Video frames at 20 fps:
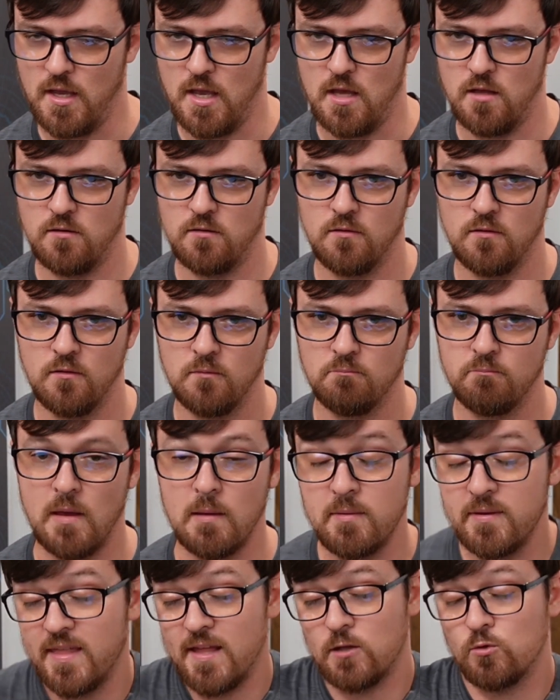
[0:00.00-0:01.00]
it.
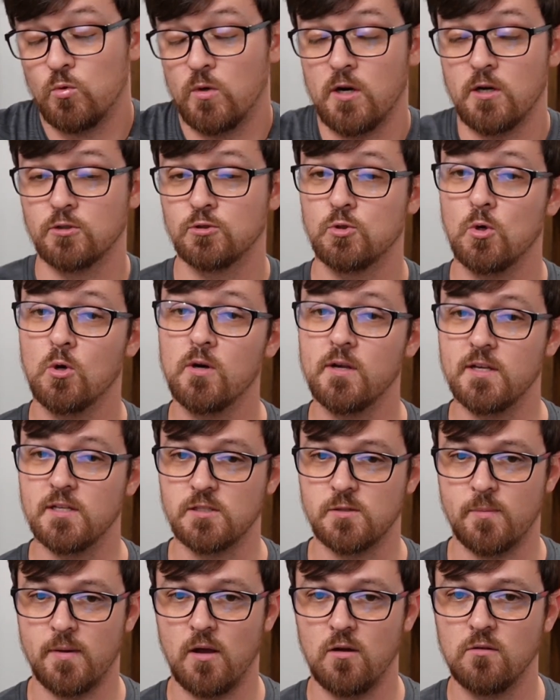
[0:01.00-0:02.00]
Maybe that's what our story is
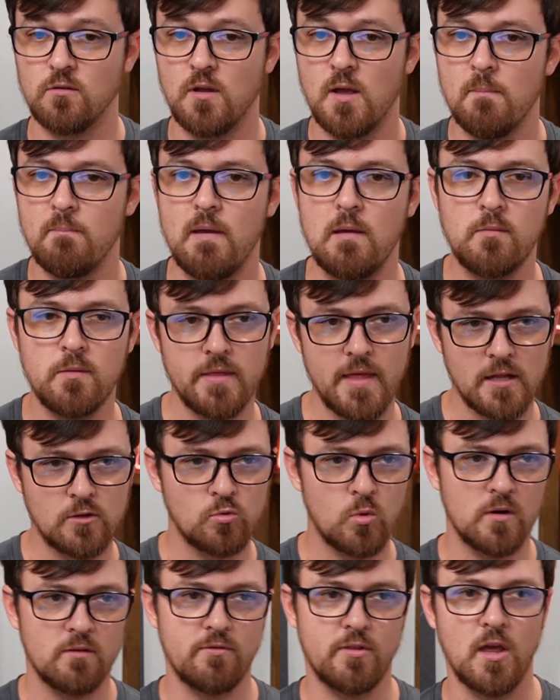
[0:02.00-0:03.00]
about. Maybe that's
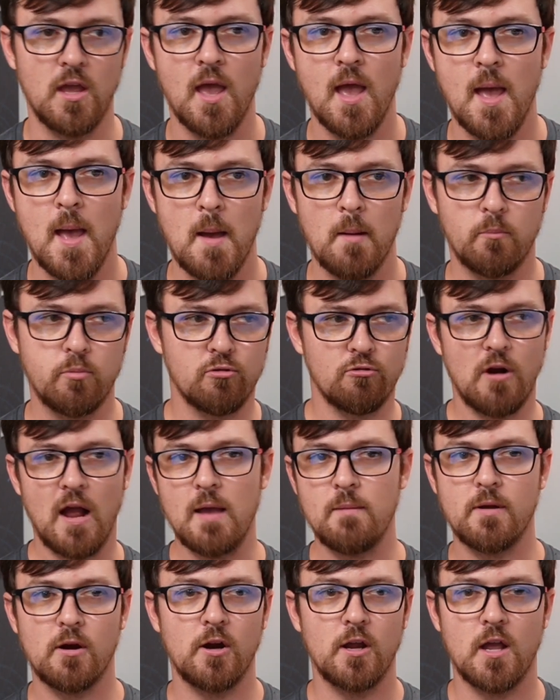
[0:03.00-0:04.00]
one of the
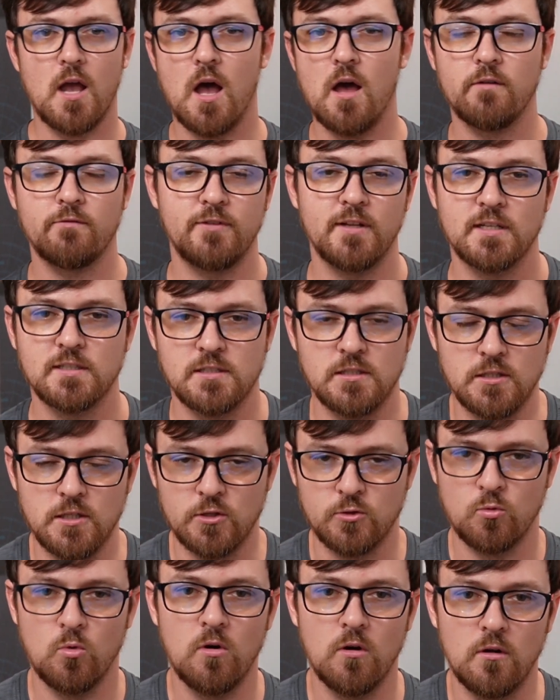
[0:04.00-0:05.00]
primary conflicts in
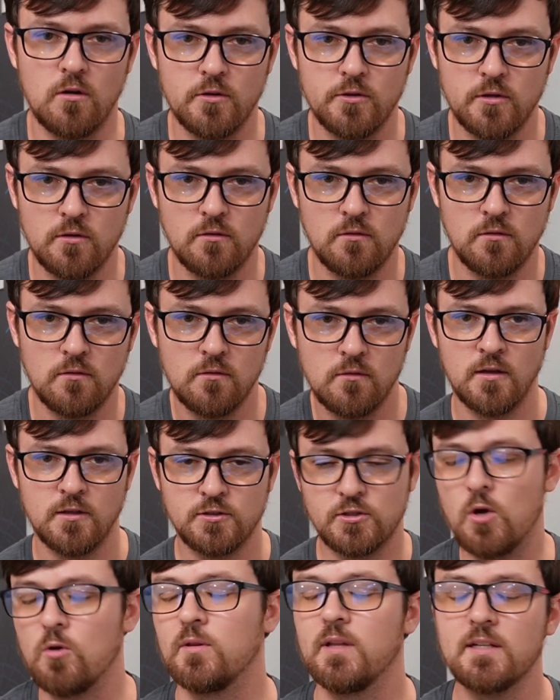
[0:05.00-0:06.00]
this world.
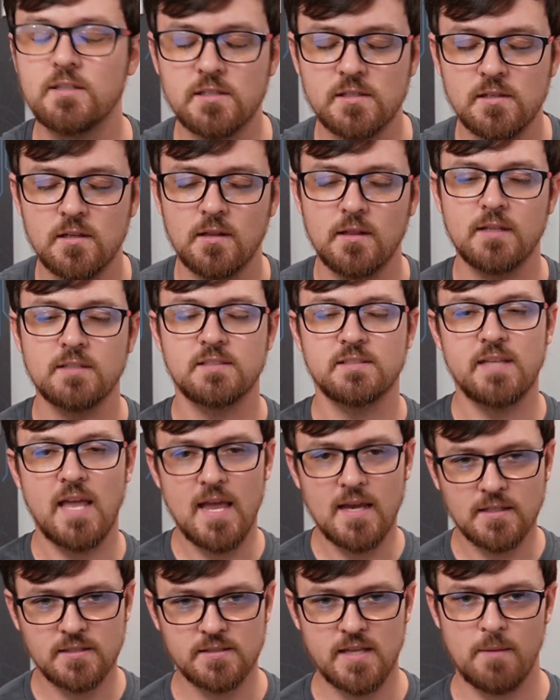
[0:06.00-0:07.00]
So let's
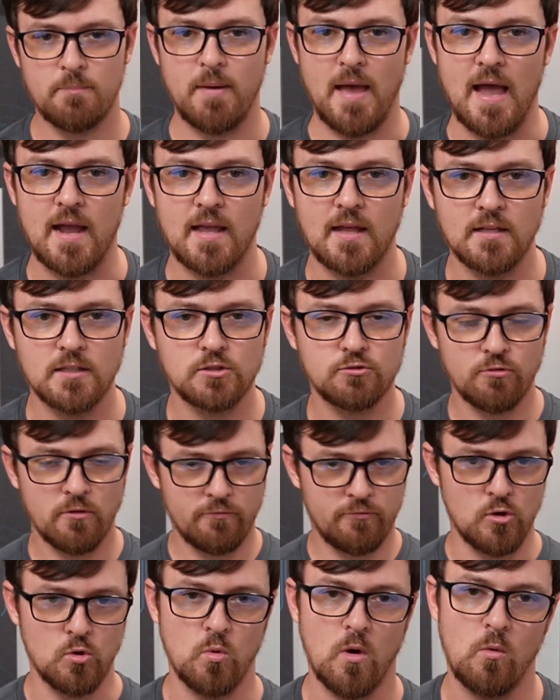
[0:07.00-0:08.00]
take a step back and let's
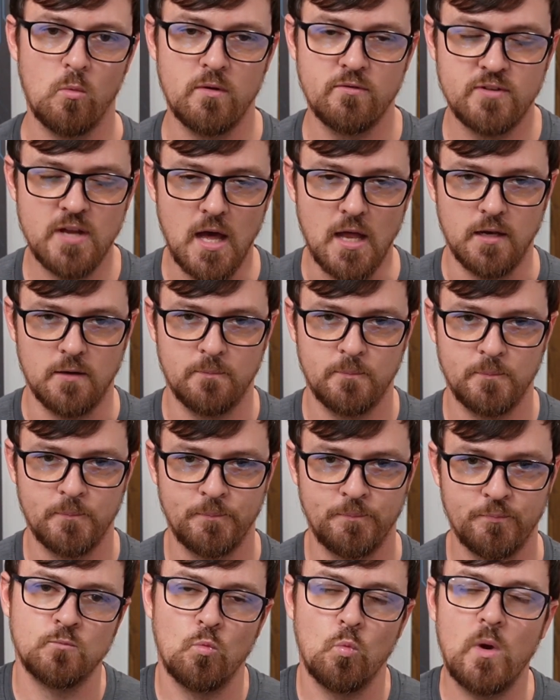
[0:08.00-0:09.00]
review what we've done.
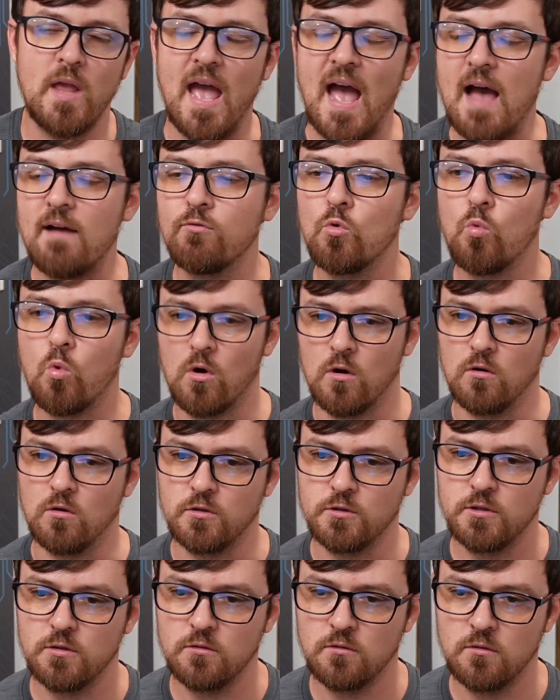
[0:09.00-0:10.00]
We have a
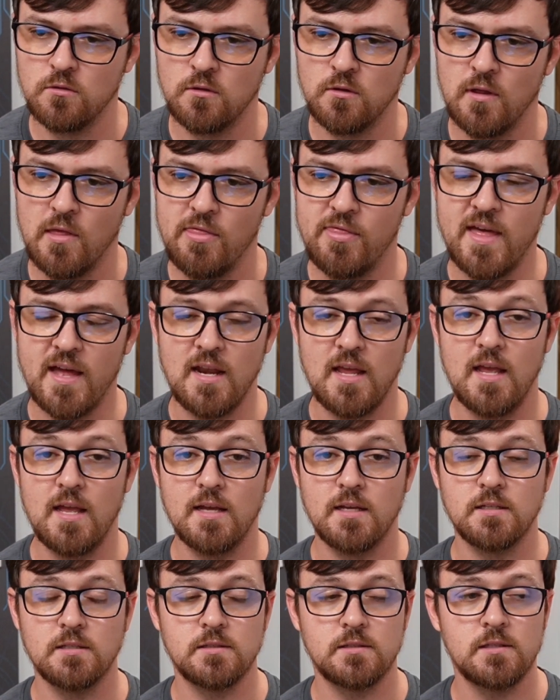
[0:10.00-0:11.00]
world that
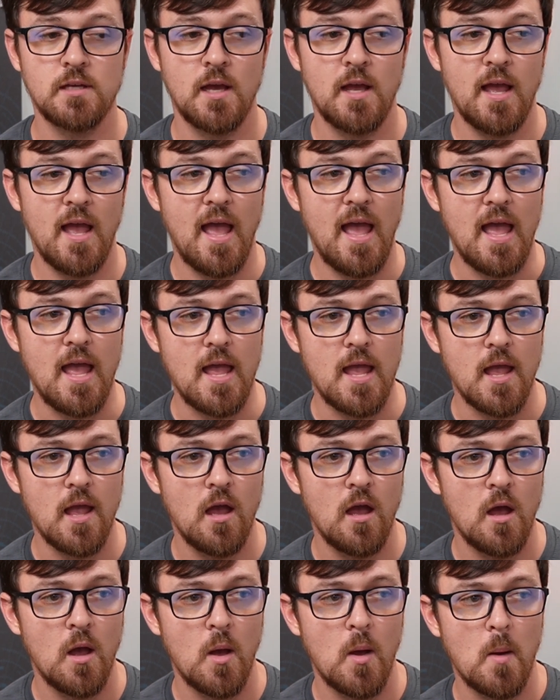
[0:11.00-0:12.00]
is a
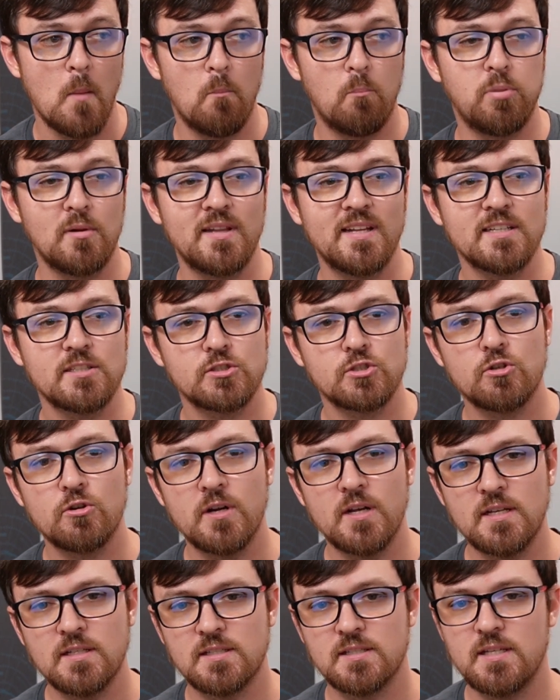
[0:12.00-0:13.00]

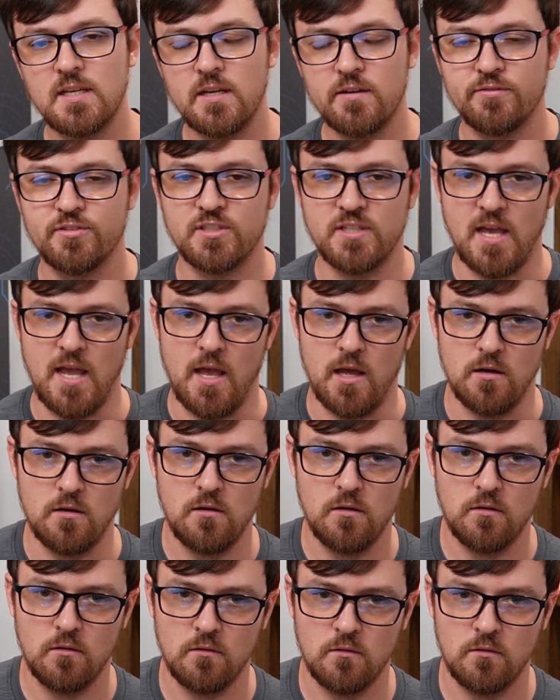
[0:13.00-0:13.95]
blistering sea of sand